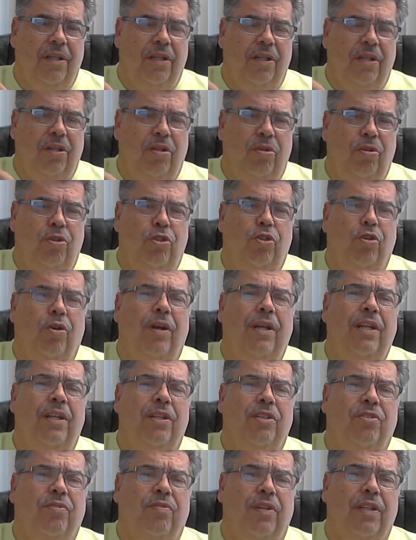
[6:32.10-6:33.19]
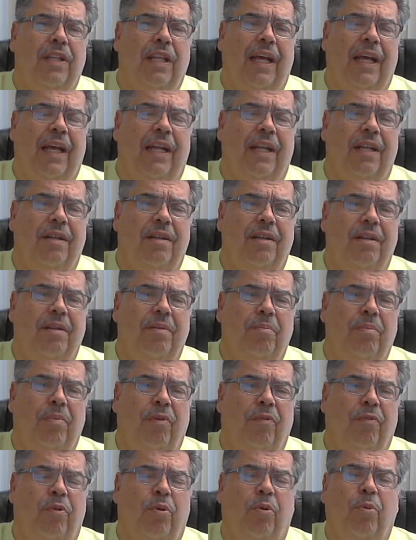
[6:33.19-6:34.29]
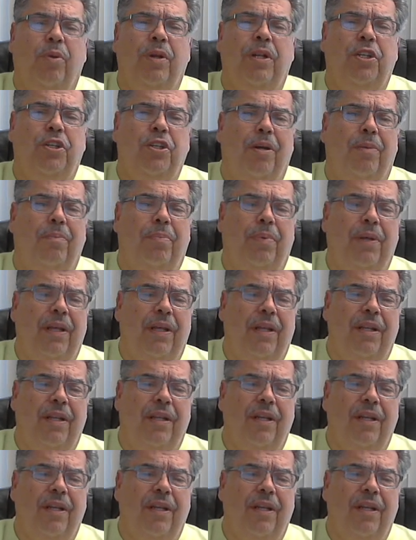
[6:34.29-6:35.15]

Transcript: You join us for that. Before we jump in,